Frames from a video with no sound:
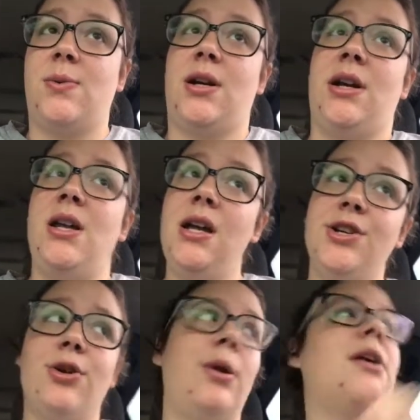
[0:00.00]
We're gonna eat
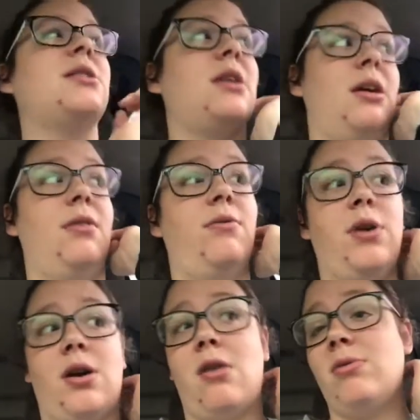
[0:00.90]
donuts and
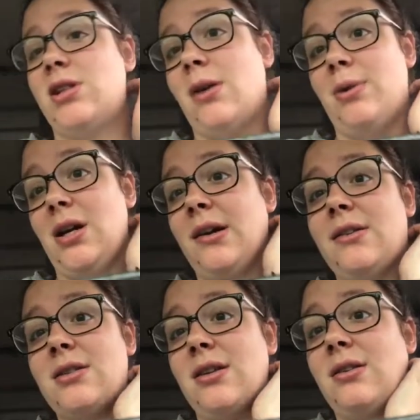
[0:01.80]
figure out what time it
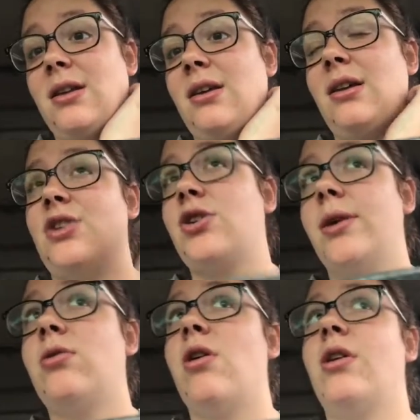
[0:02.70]
is, and then I
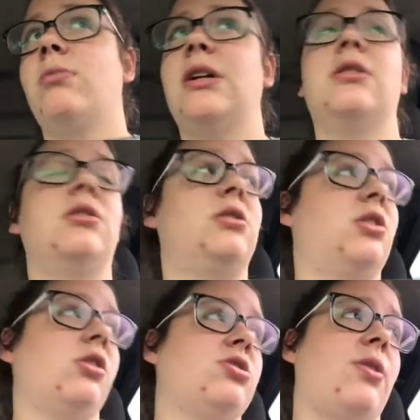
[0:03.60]
tried calling, but the
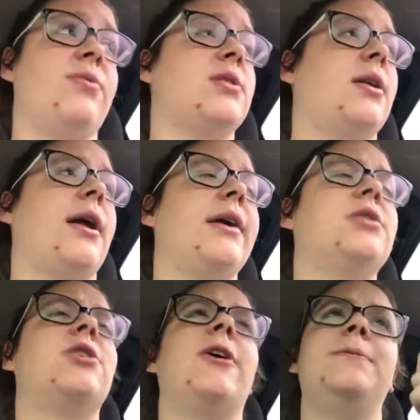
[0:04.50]
doctor's office didn't
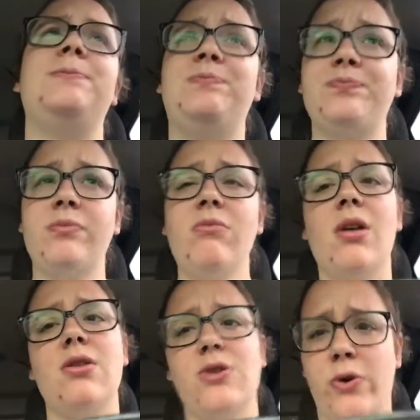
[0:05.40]
answer,
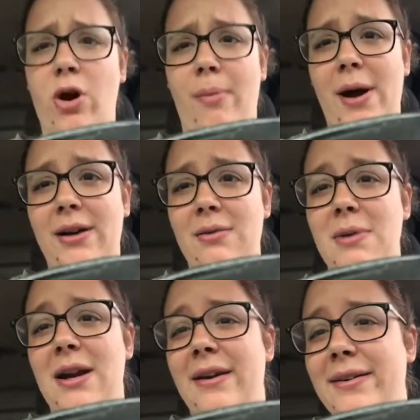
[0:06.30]
so I'll call back in a
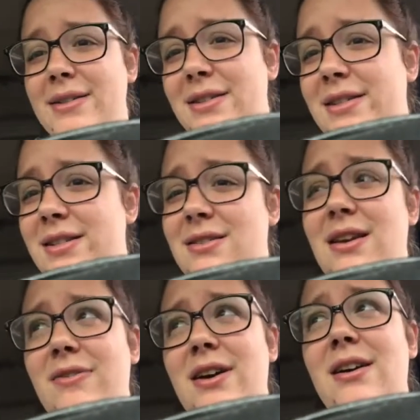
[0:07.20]
minute to
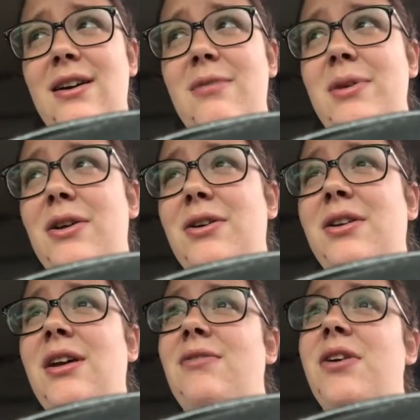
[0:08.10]
see if I can come in
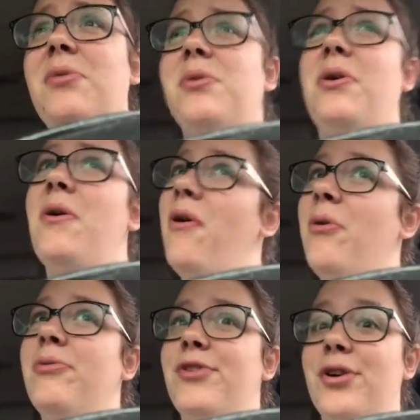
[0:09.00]
early. If not, we'll go
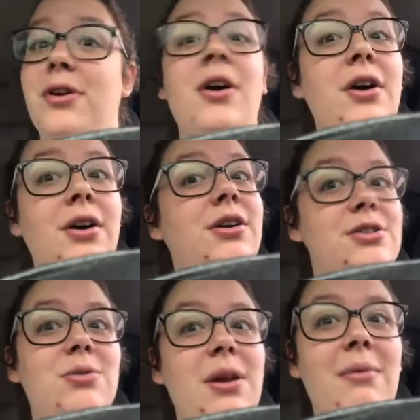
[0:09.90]
home for
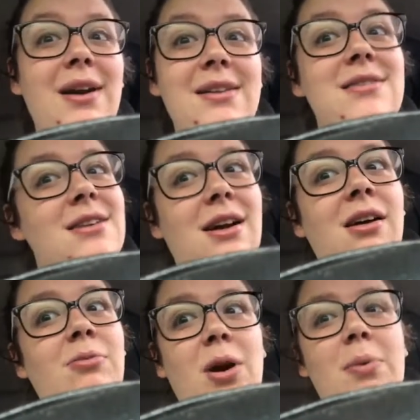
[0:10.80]
20 minutes to
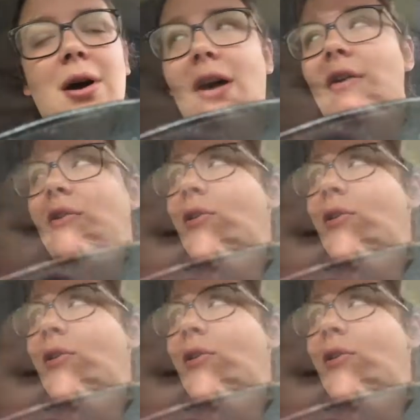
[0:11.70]
come right back out.